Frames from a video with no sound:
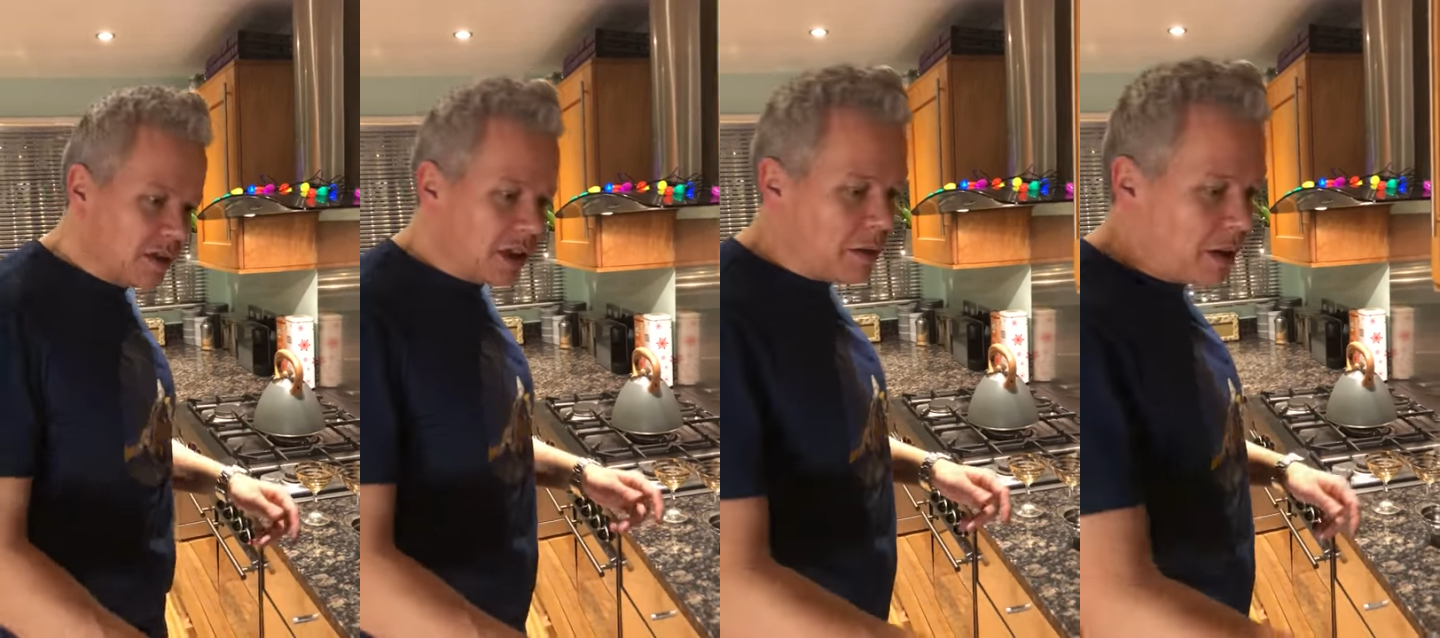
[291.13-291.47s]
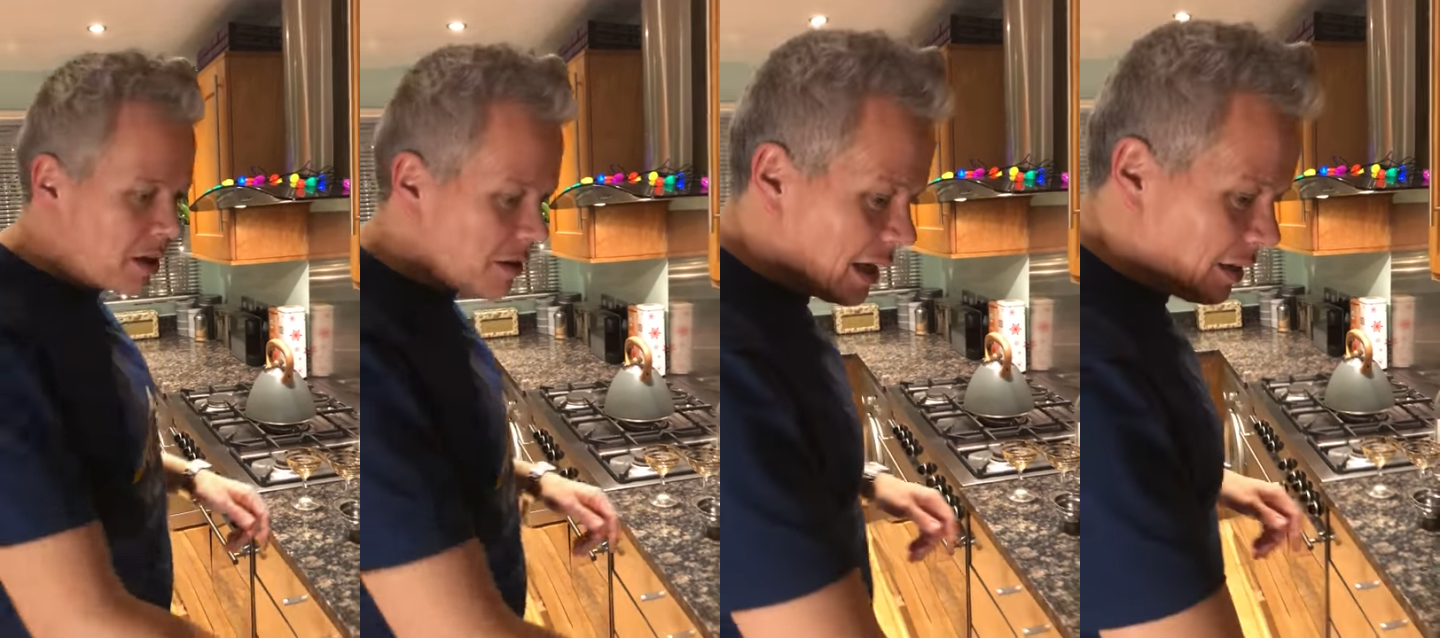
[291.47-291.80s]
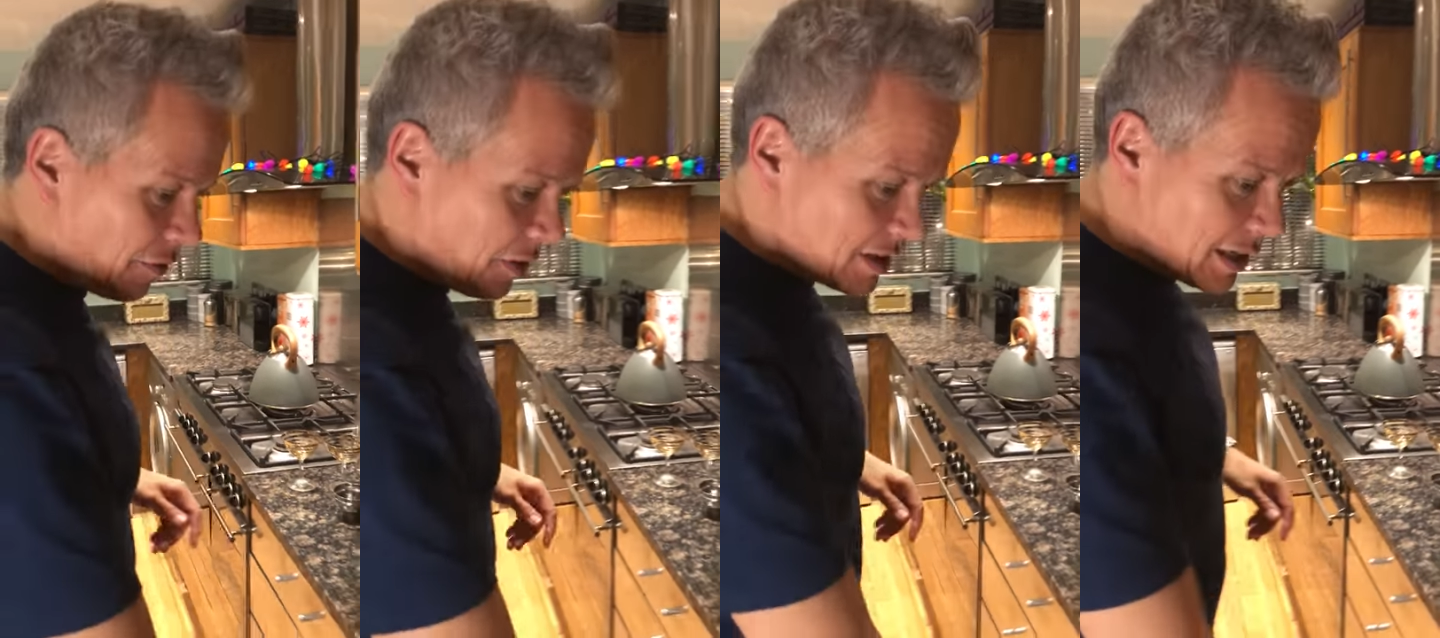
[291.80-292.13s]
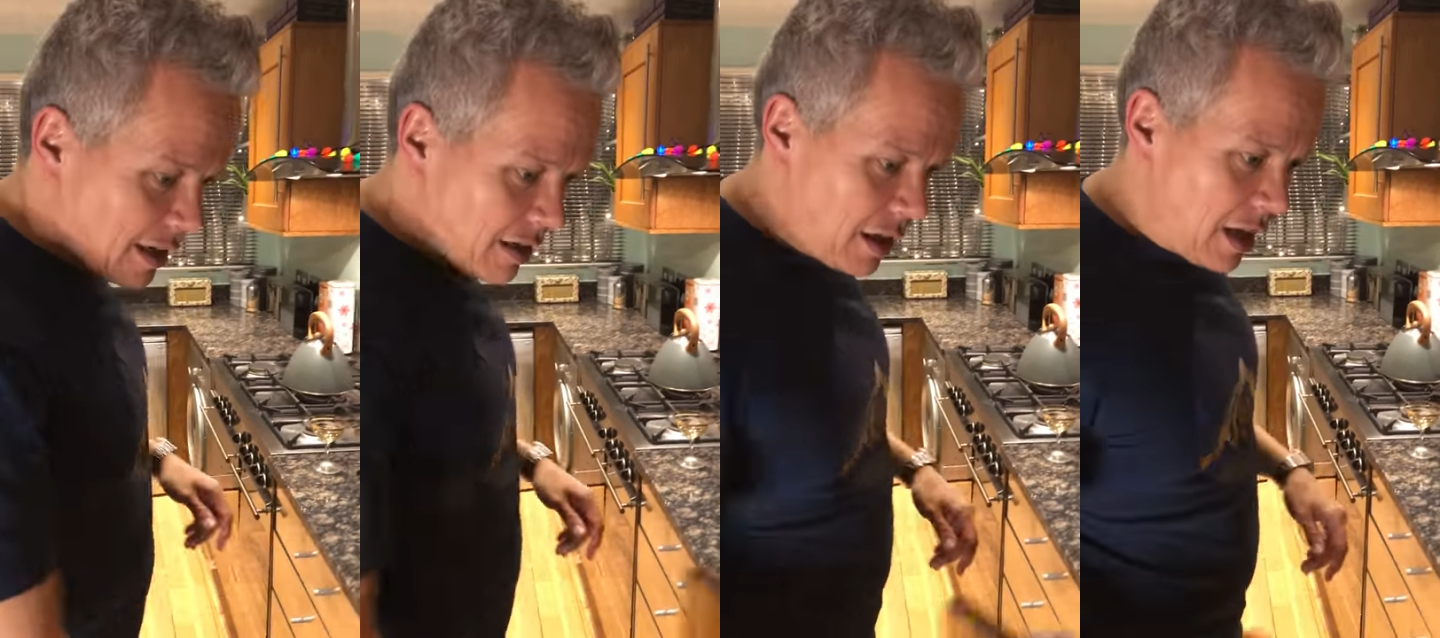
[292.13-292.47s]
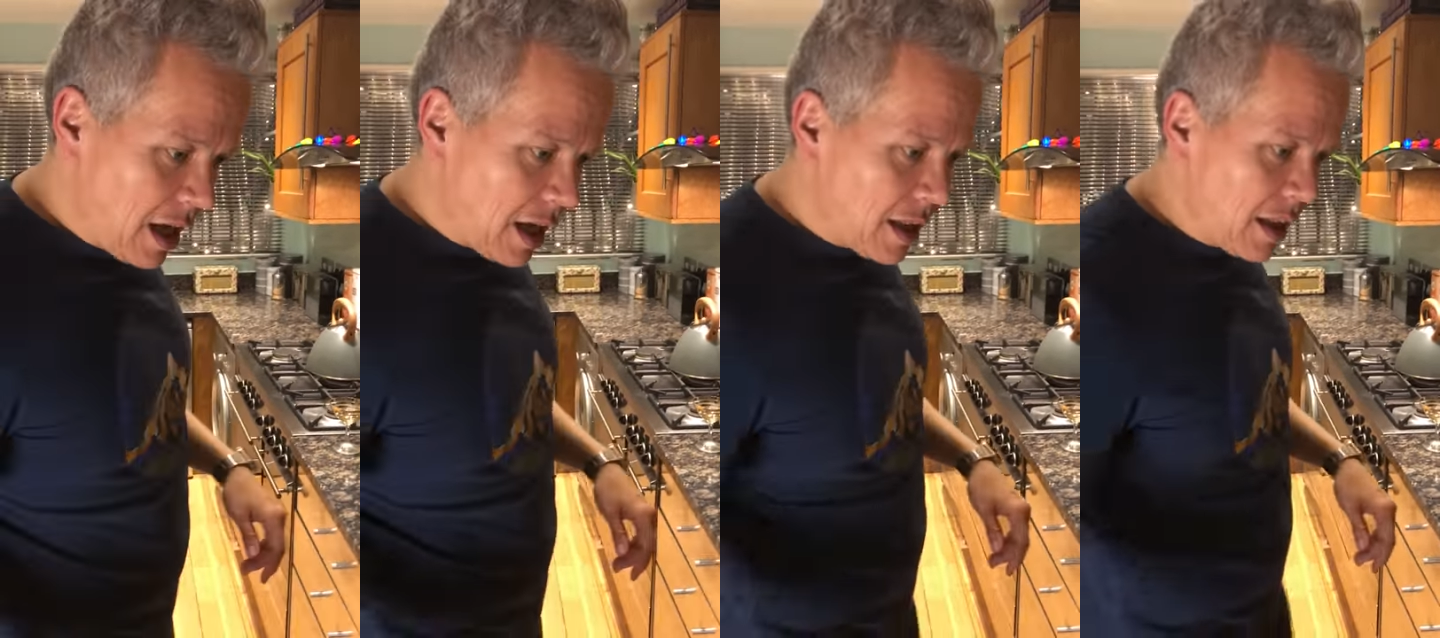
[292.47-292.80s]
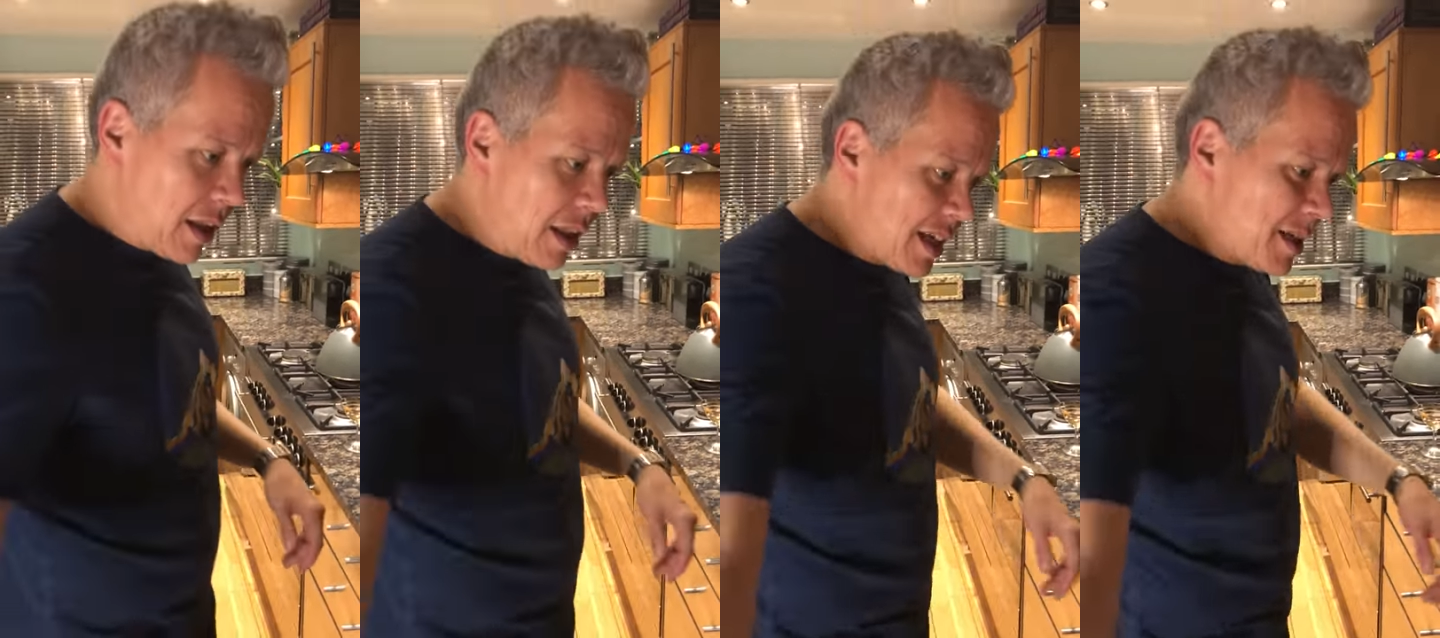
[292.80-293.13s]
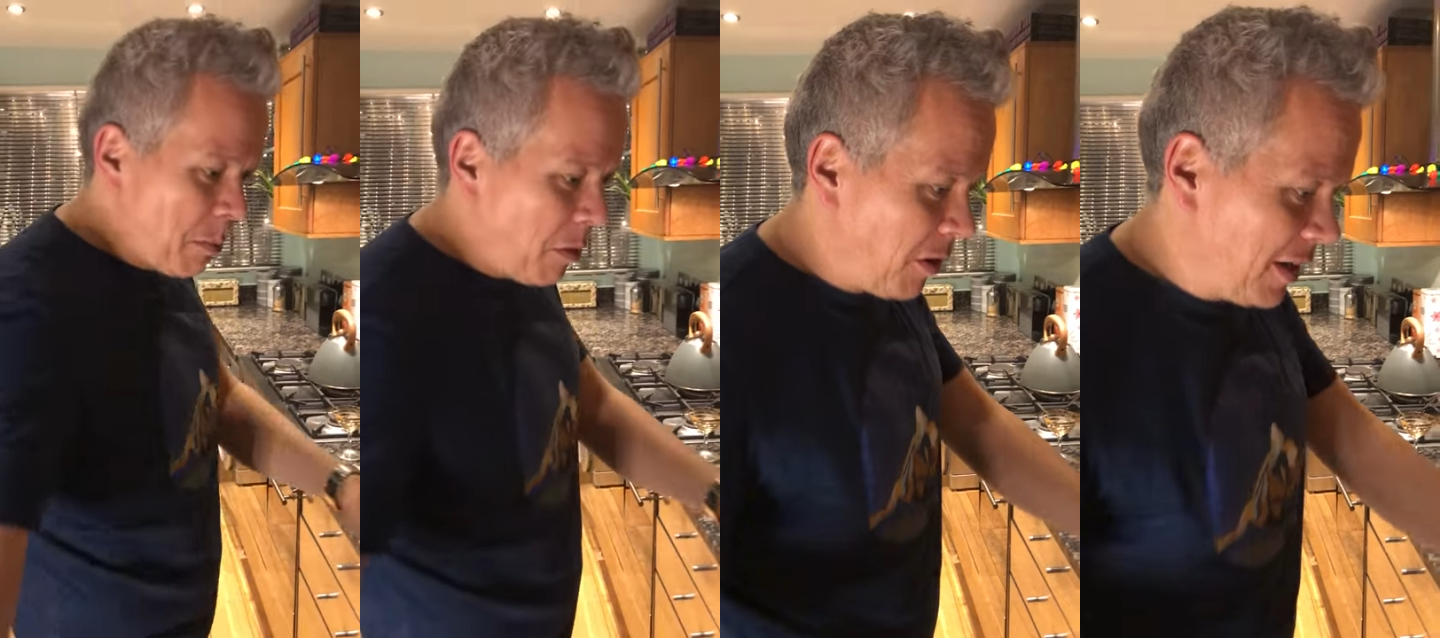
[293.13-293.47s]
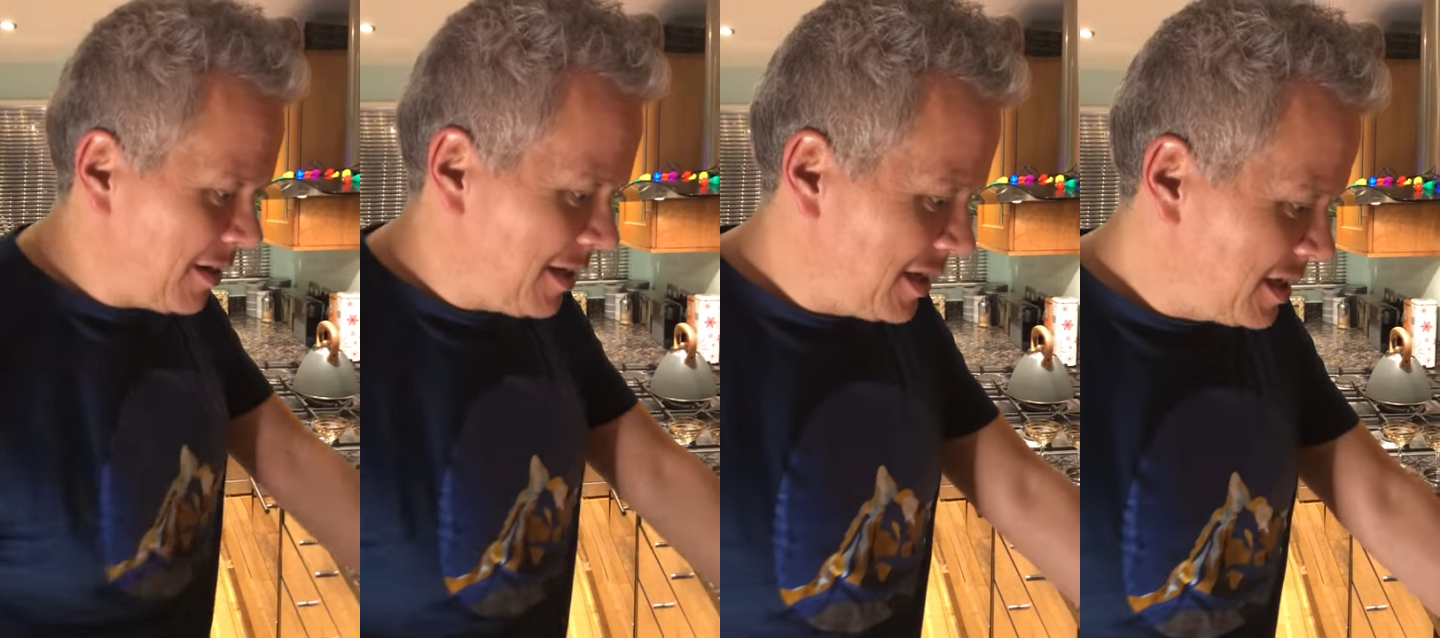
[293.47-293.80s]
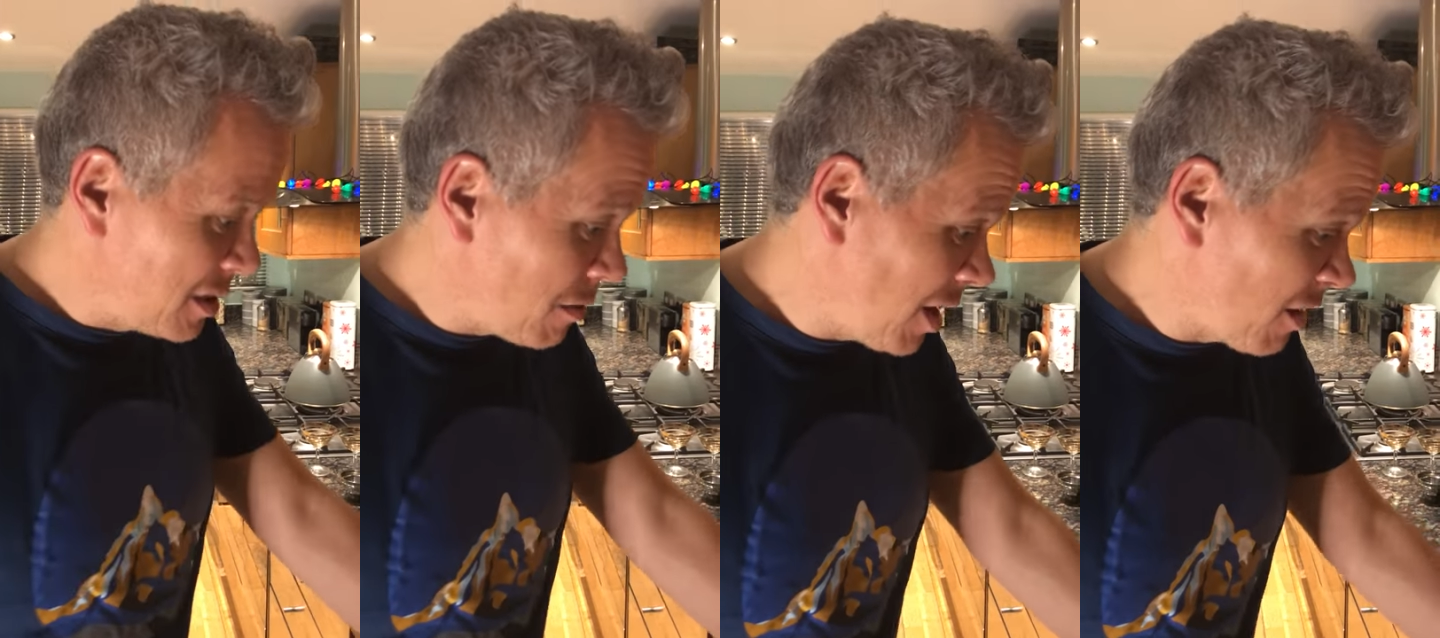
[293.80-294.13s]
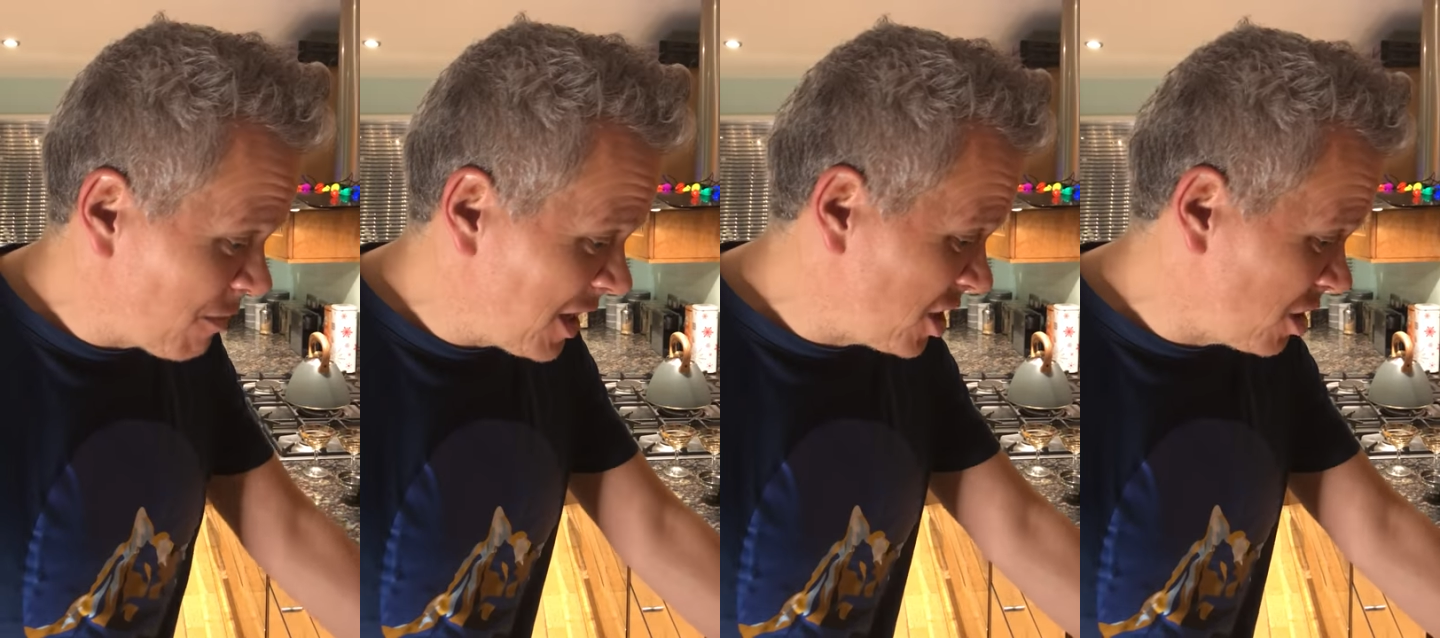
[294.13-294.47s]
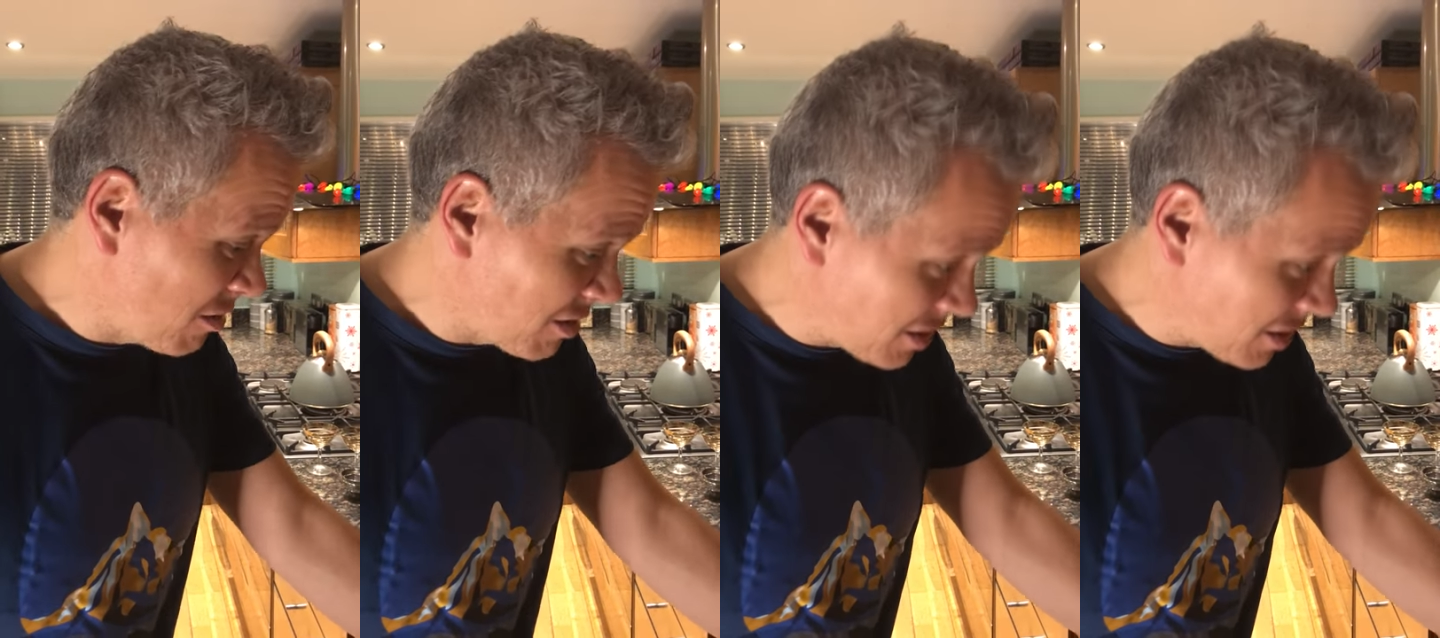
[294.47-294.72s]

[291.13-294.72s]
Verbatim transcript: So I'm going to crack the freezer, and at this point, this is quite a ritual,